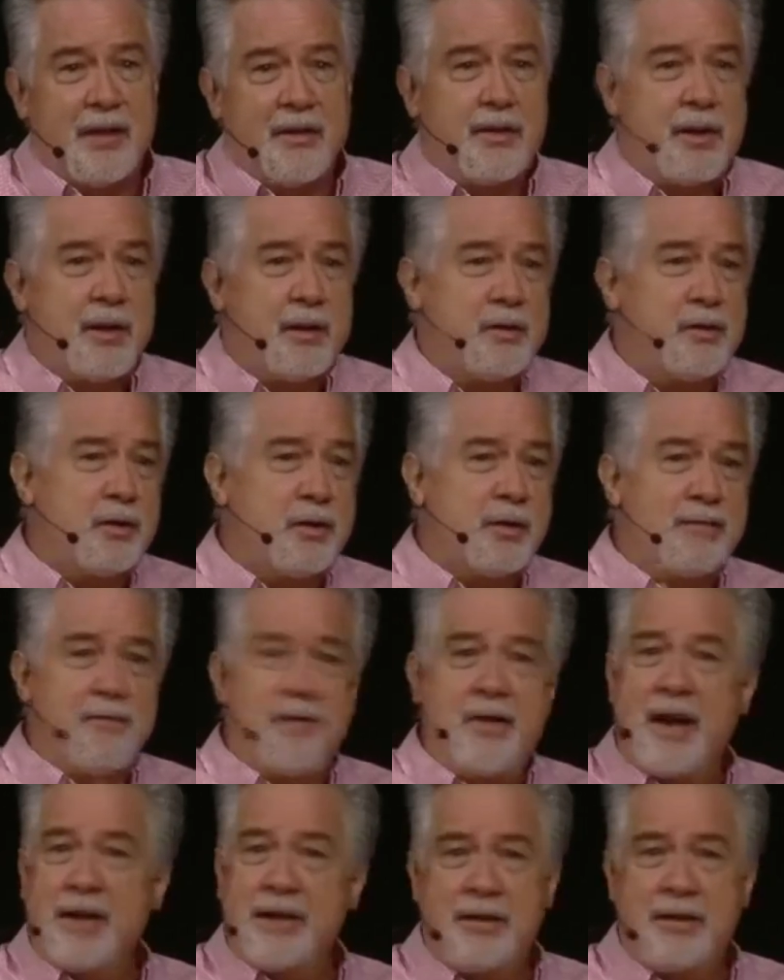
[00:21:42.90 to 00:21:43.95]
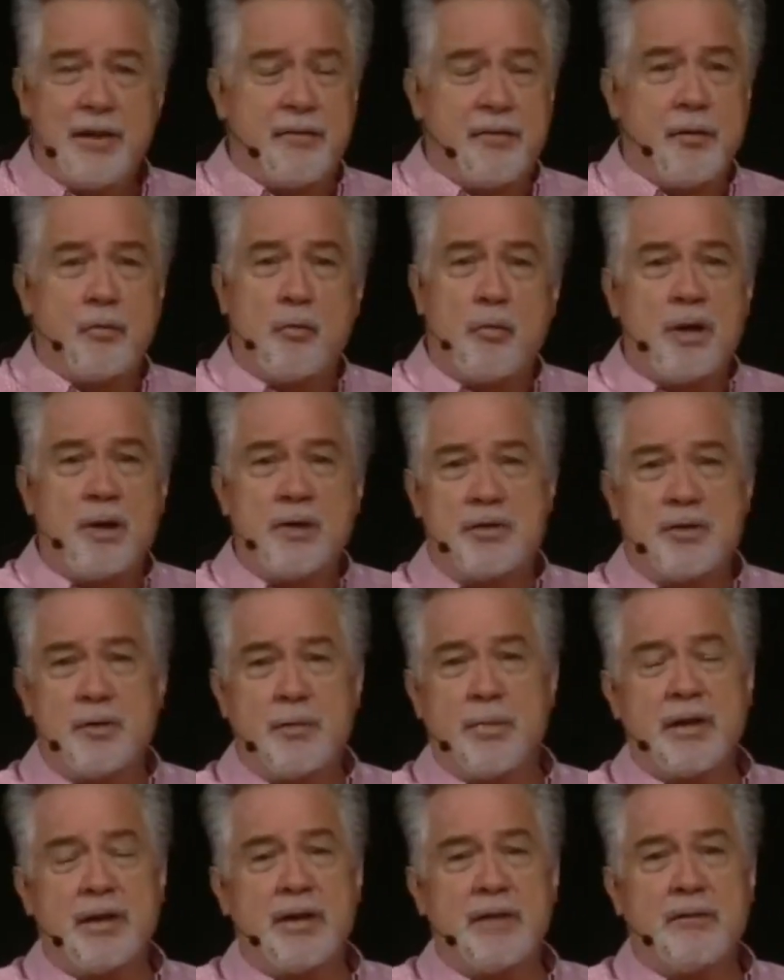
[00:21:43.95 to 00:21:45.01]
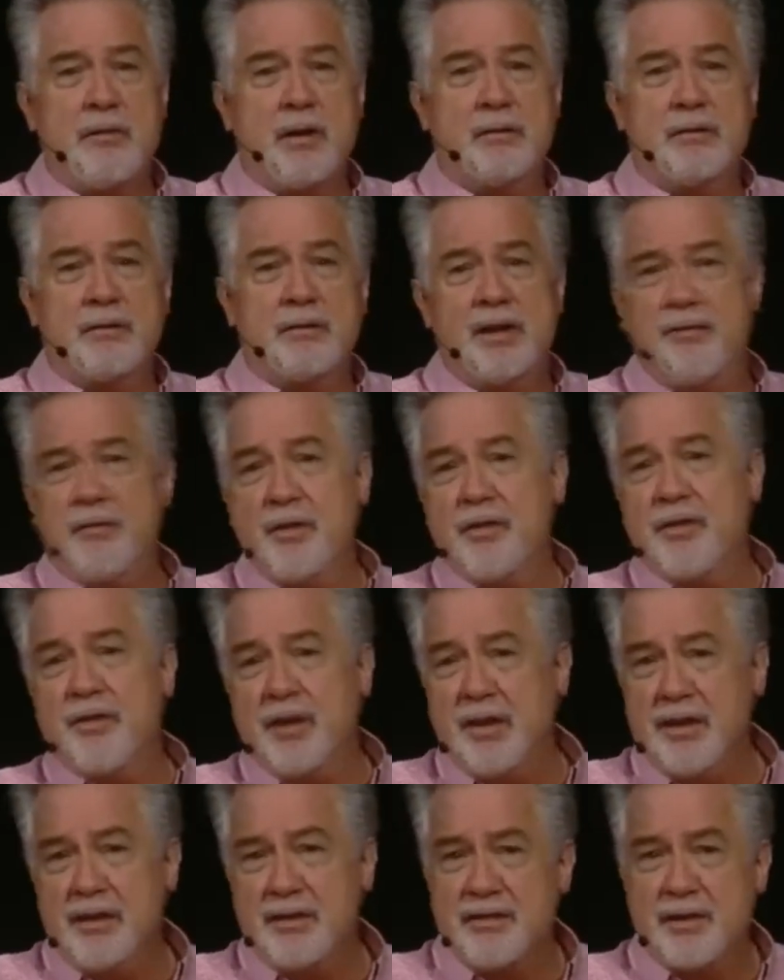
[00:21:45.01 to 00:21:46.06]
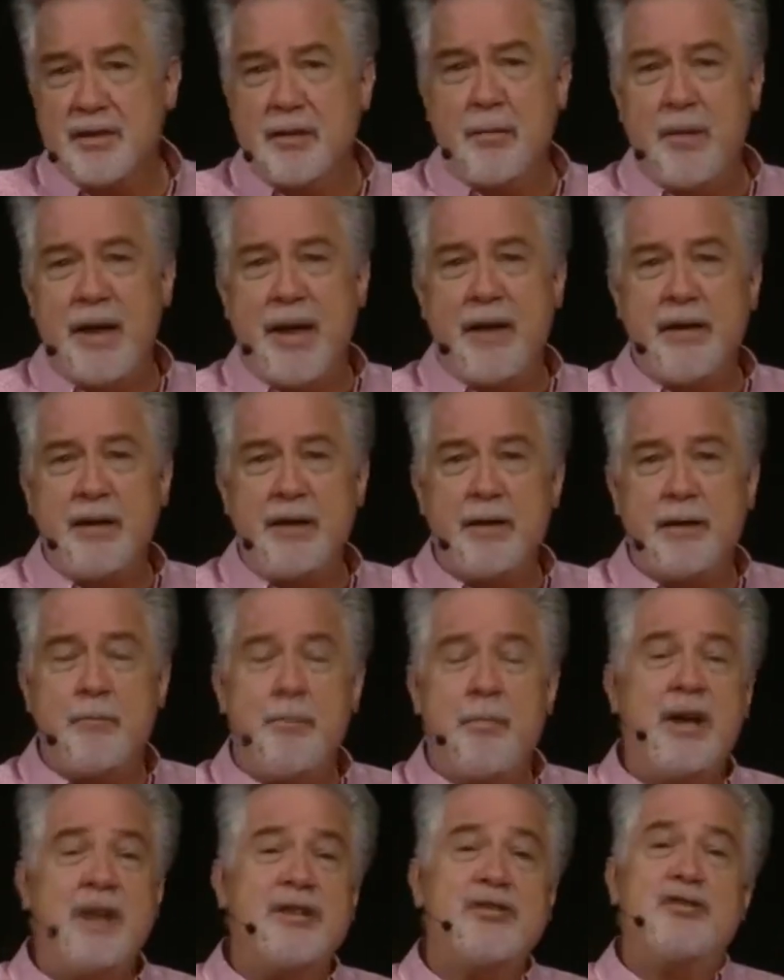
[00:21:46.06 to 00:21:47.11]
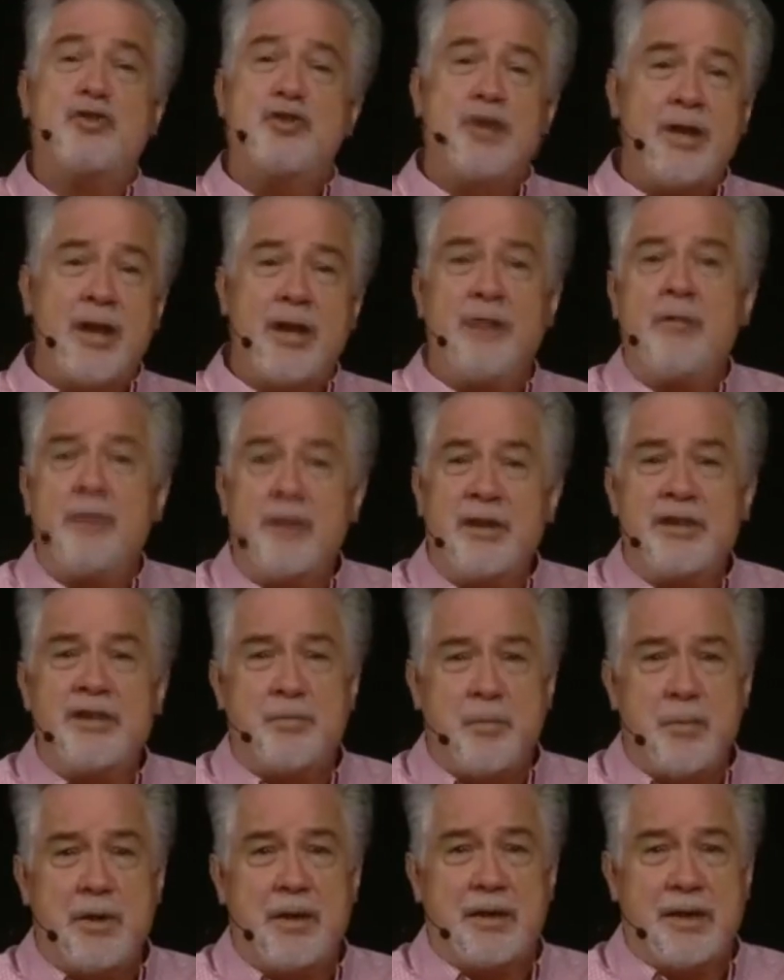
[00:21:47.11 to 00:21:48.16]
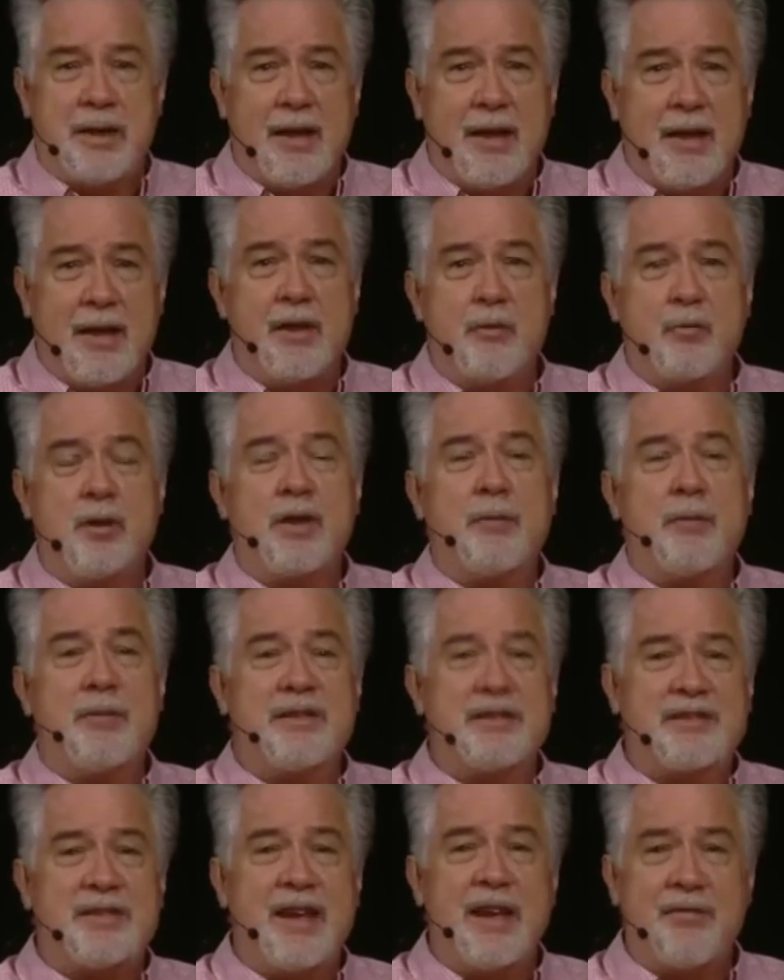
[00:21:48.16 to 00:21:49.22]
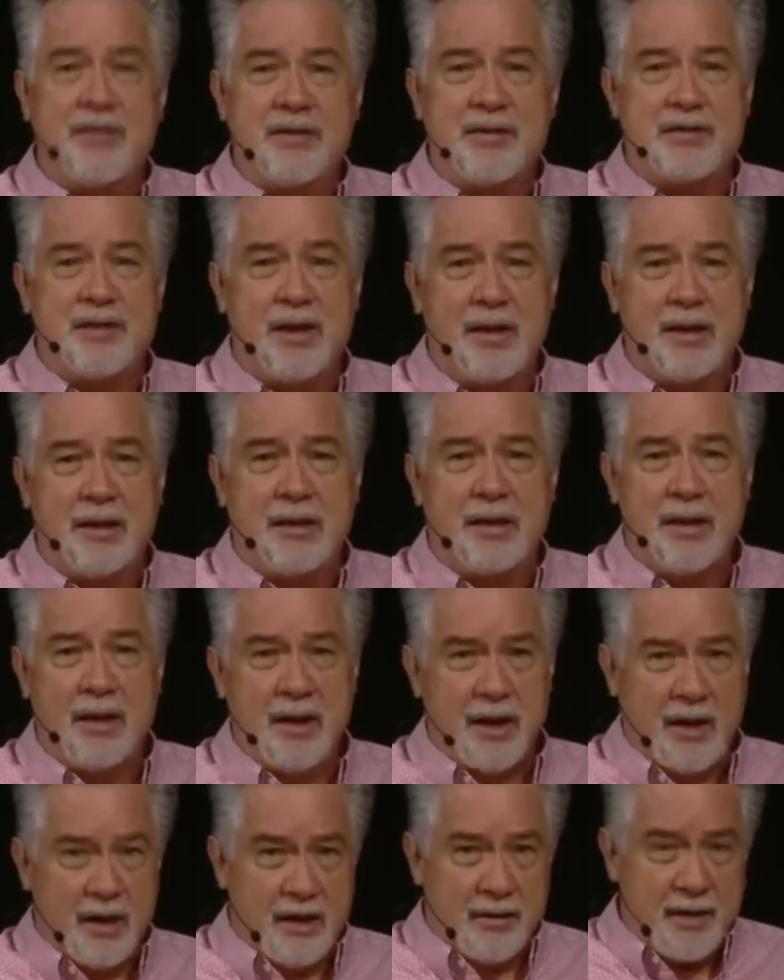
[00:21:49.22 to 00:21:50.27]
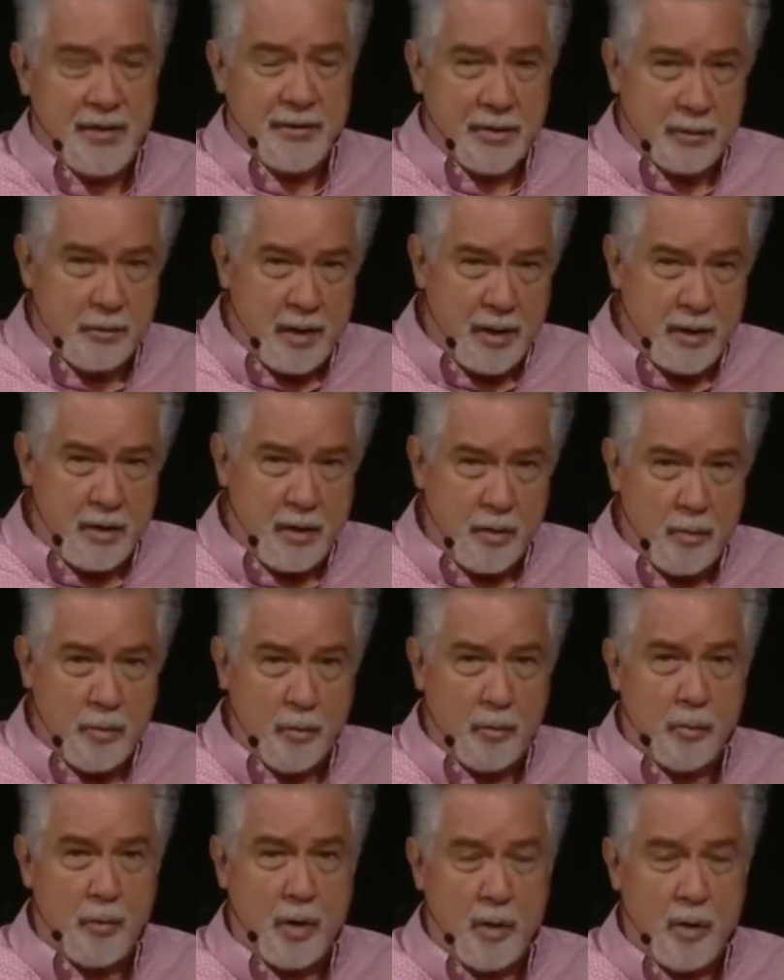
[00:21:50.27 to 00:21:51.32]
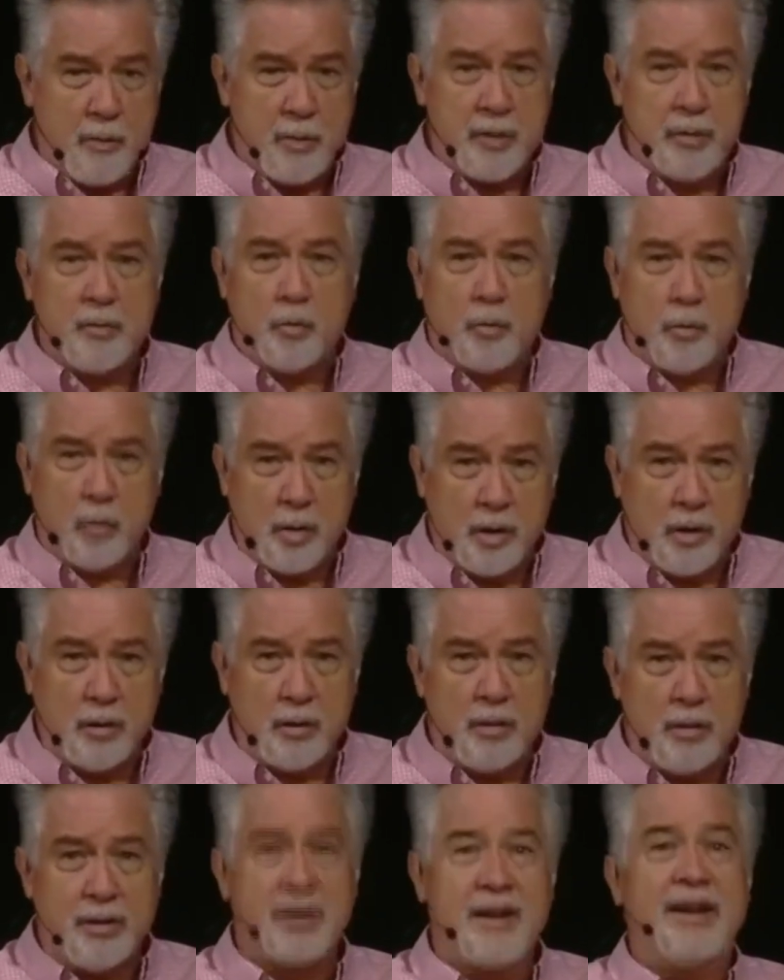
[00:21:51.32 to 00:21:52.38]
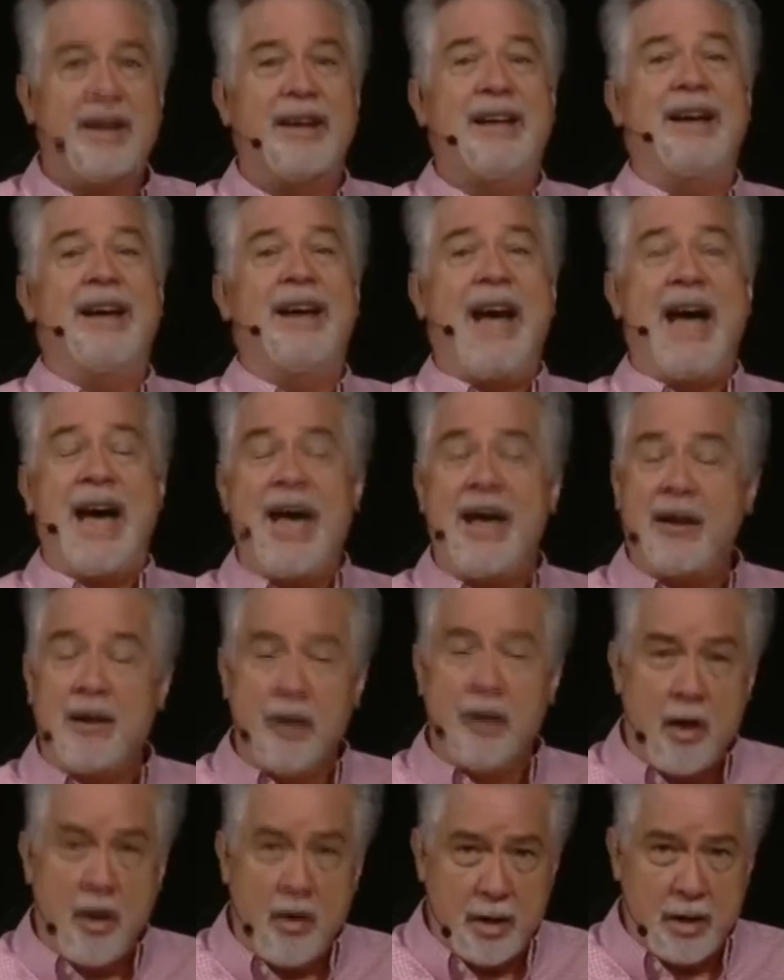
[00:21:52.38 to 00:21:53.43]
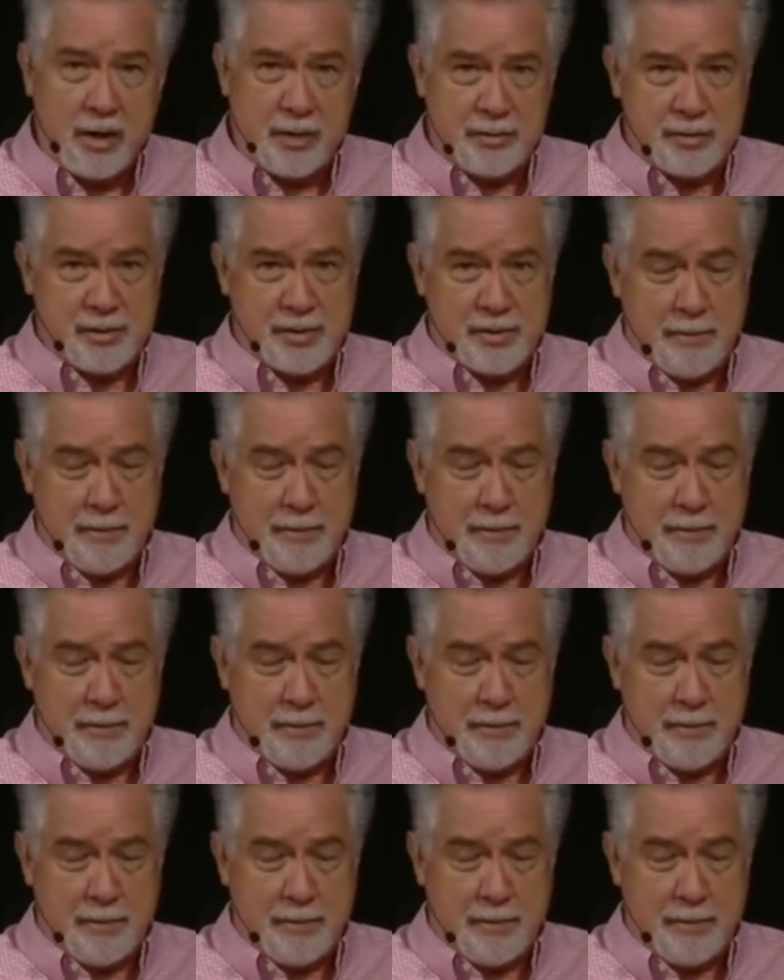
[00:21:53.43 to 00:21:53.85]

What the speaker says: You could find different ones who believed different things about it. But generally speaking, I think we can be safe in saying that the Greco-Roman world at large